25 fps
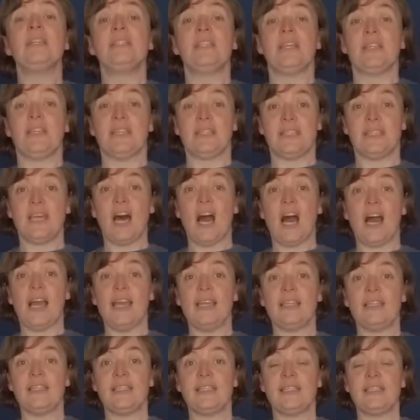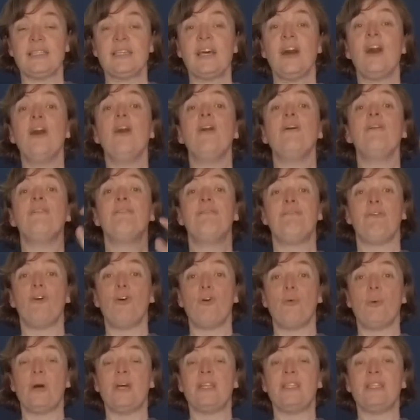to the sides,
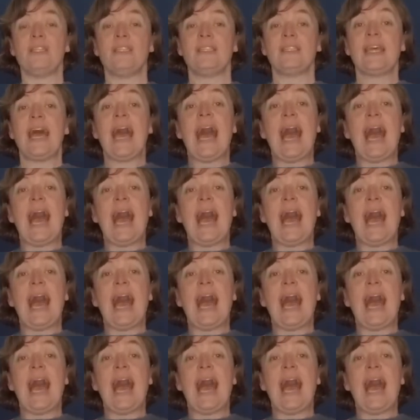forwards,